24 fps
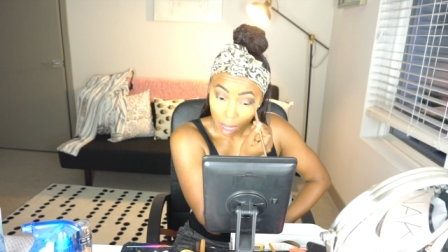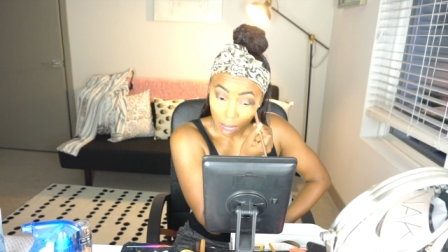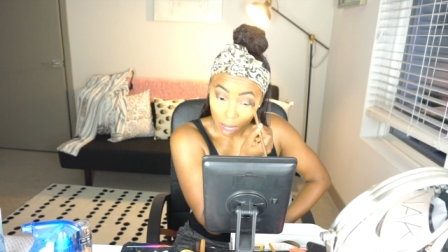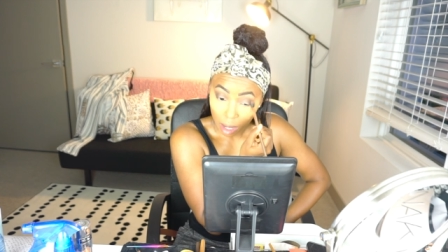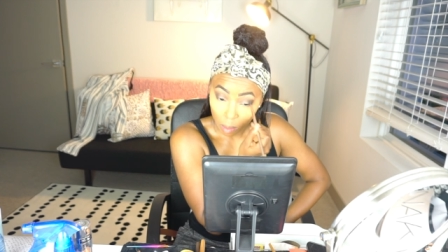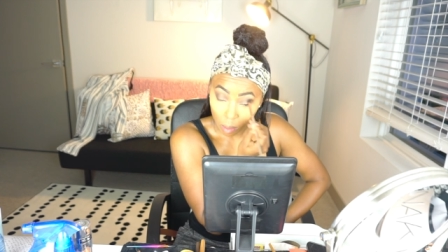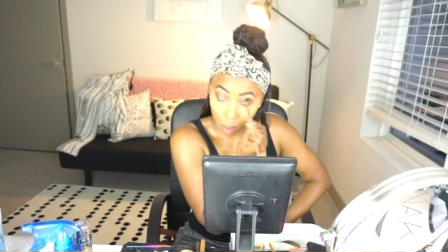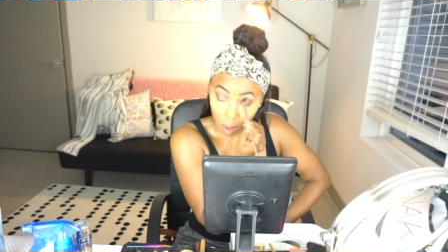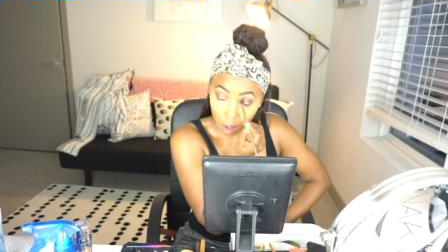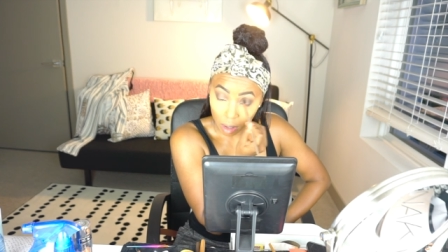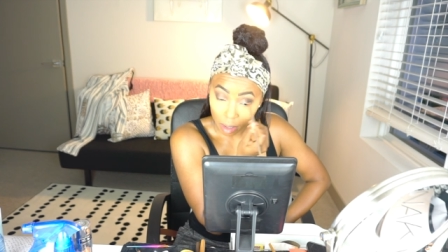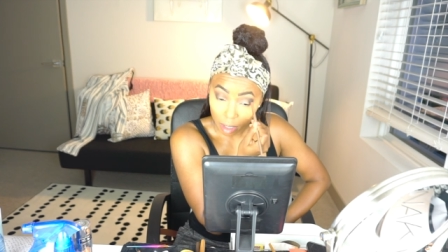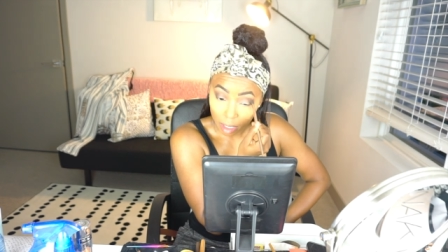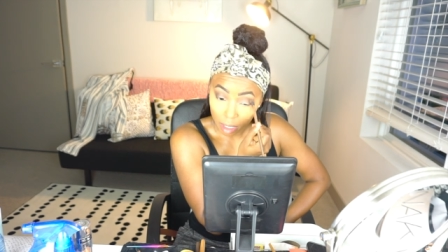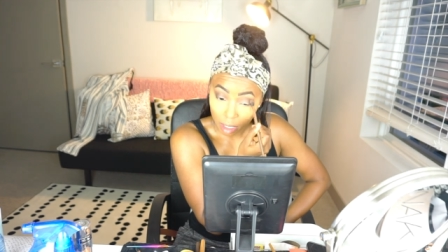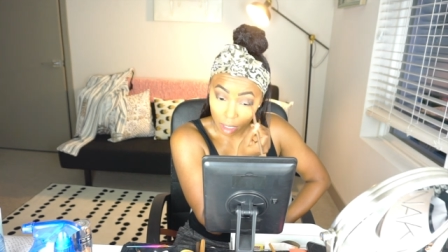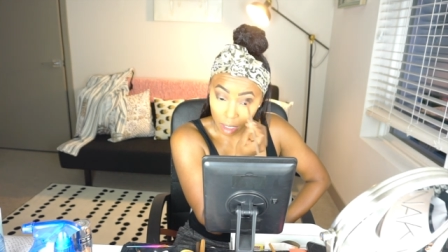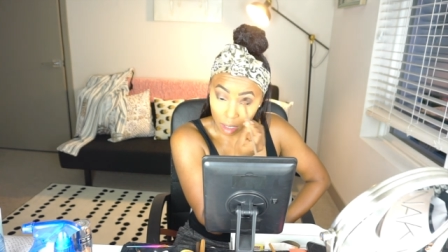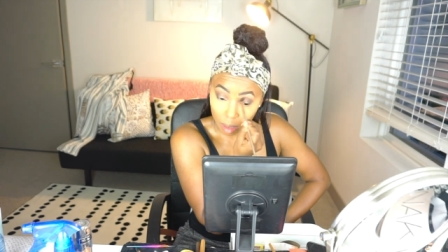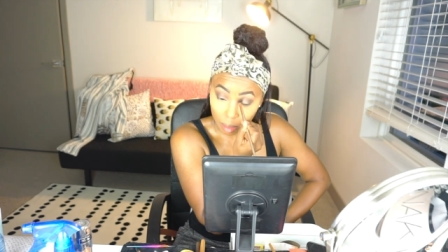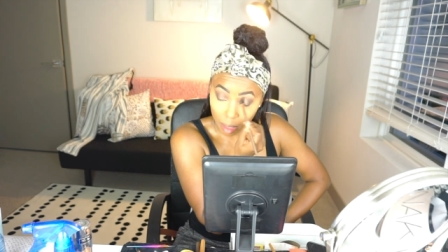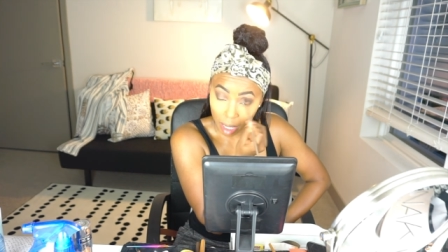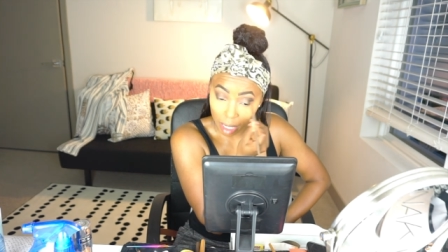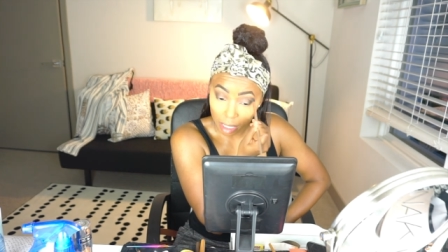I walk
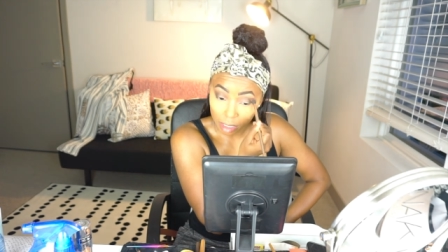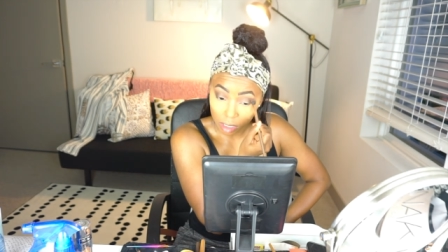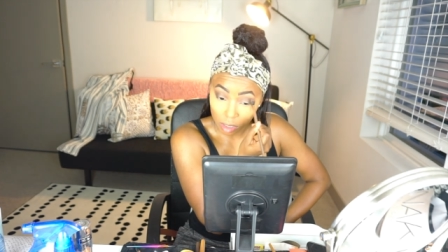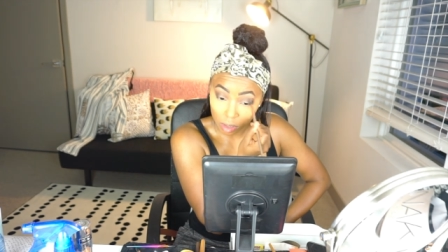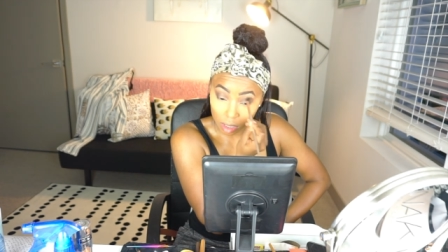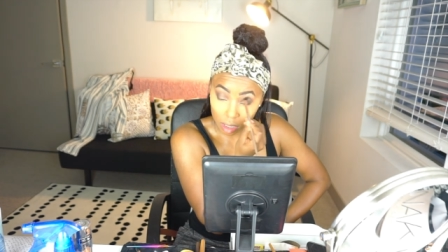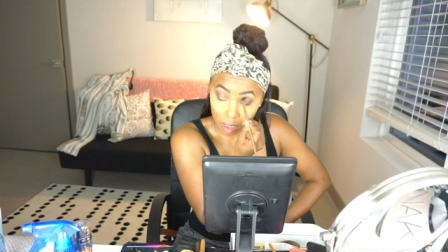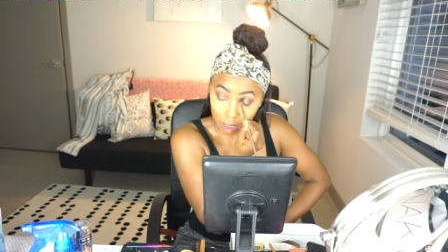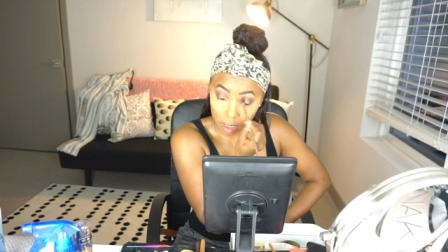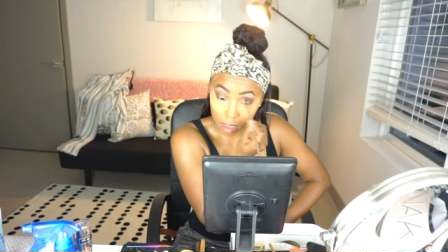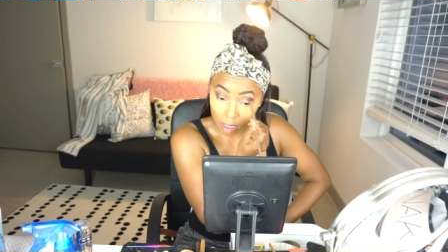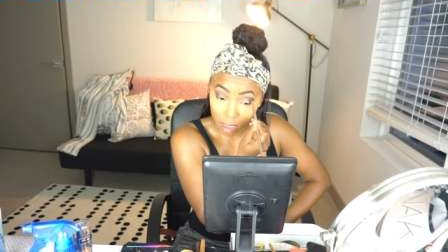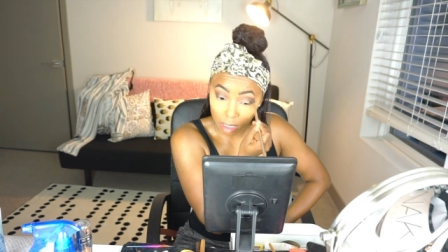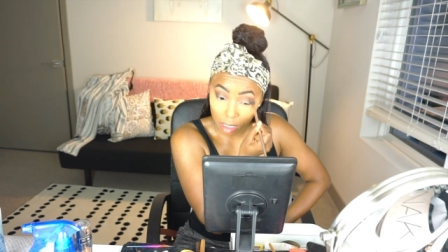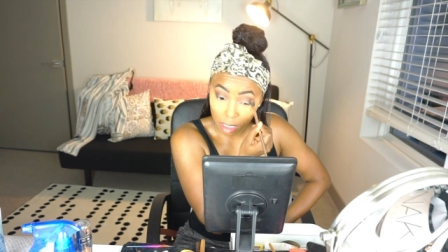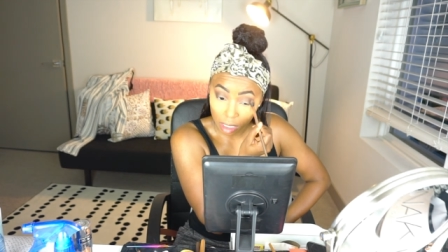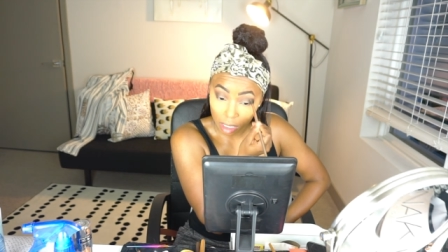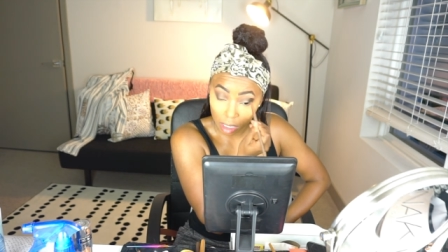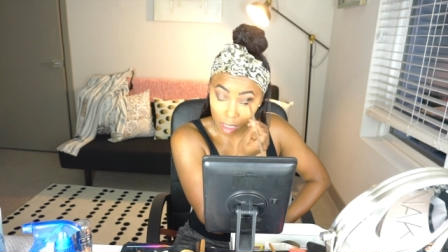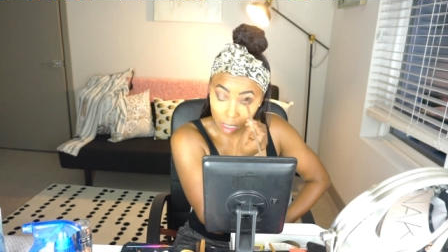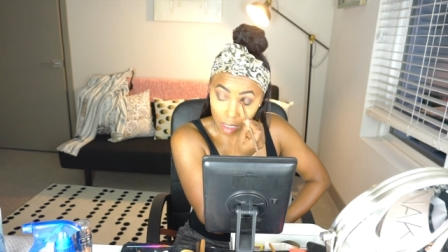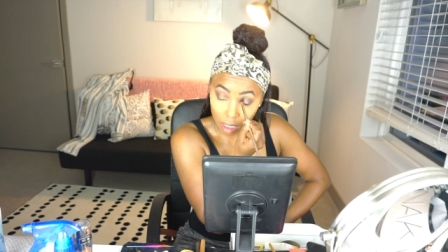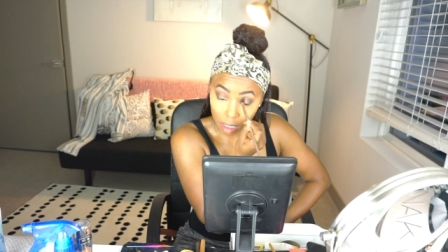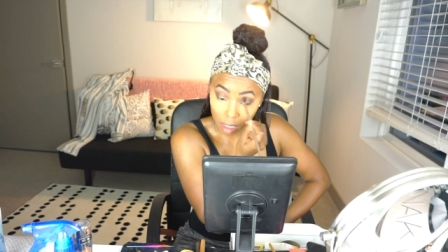him as you can
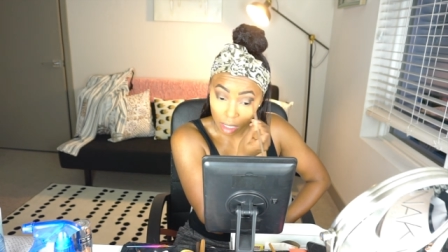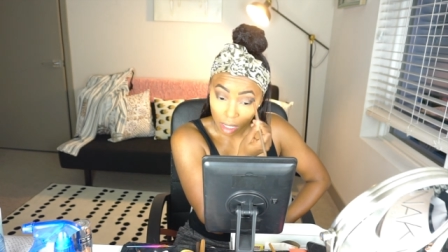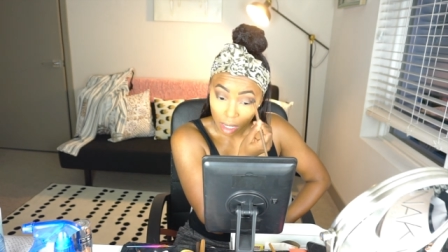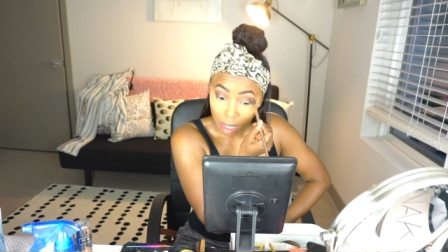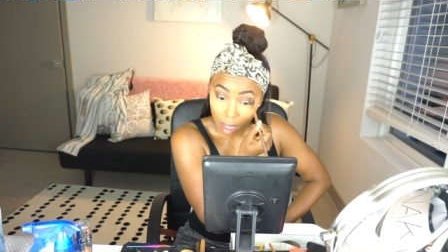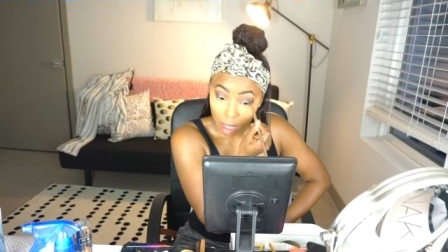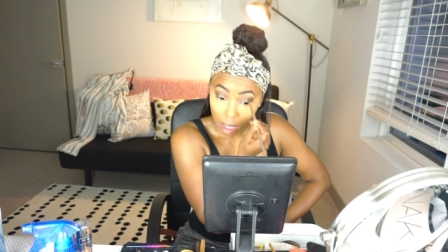see